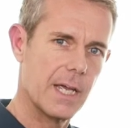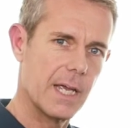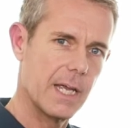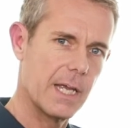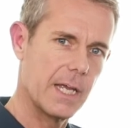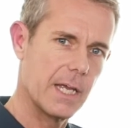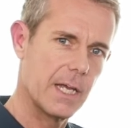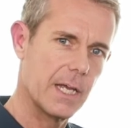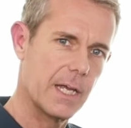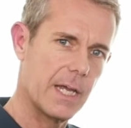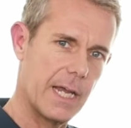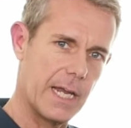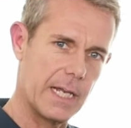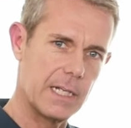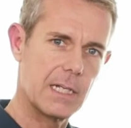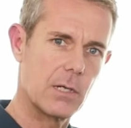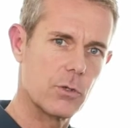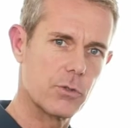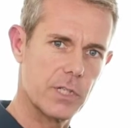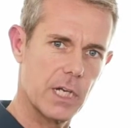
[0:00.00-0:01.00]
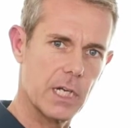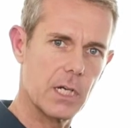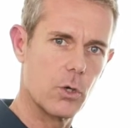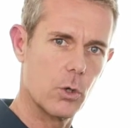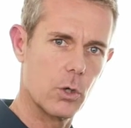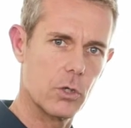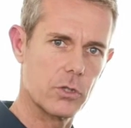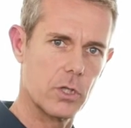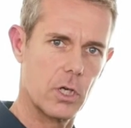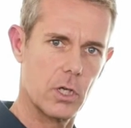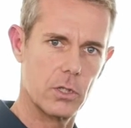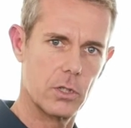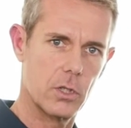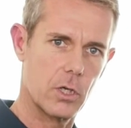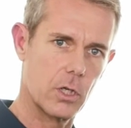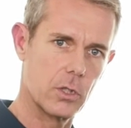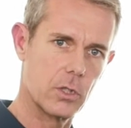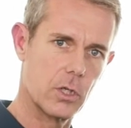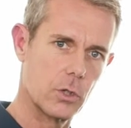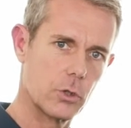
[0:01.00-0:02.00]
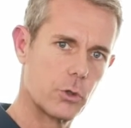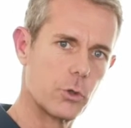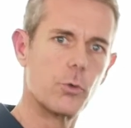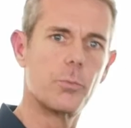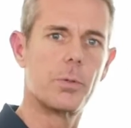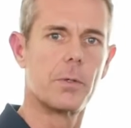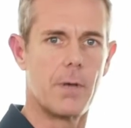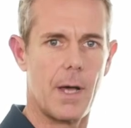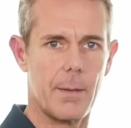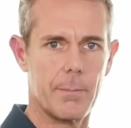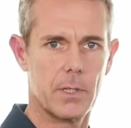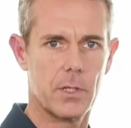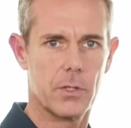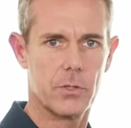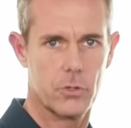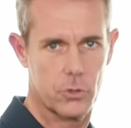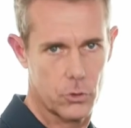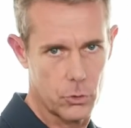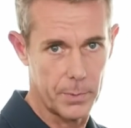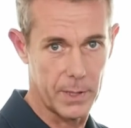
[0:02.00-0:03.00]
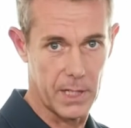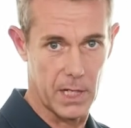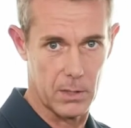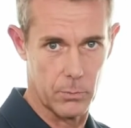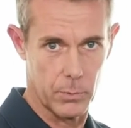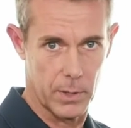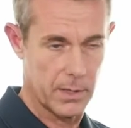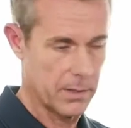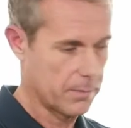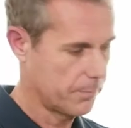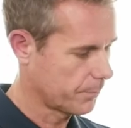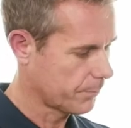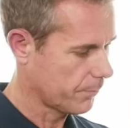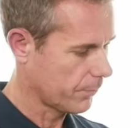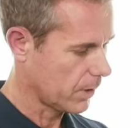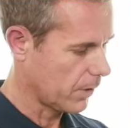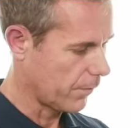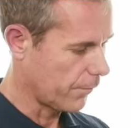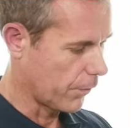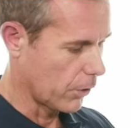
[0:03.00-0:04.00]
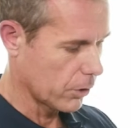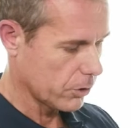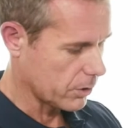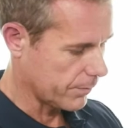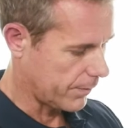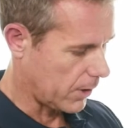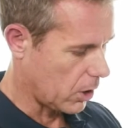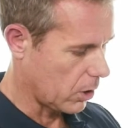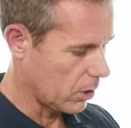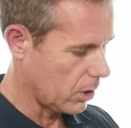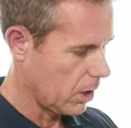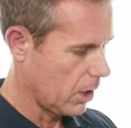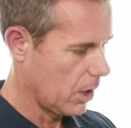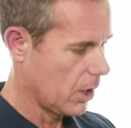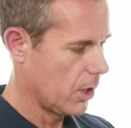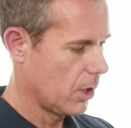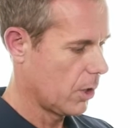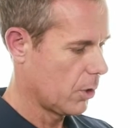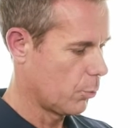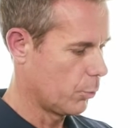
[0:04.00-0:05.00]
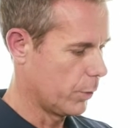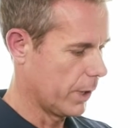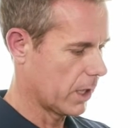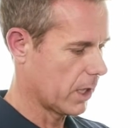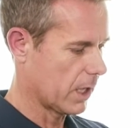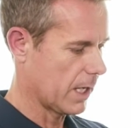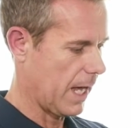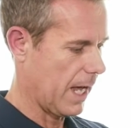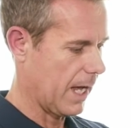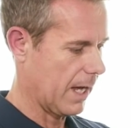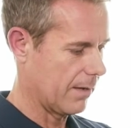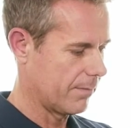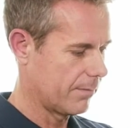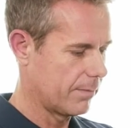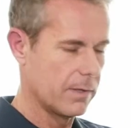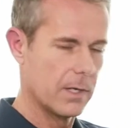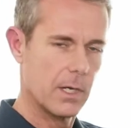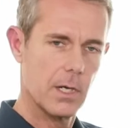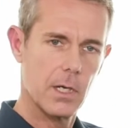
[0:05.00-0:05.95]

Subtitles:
to handle our stakeholders on two parameters to begin with. First of all, we are going to have,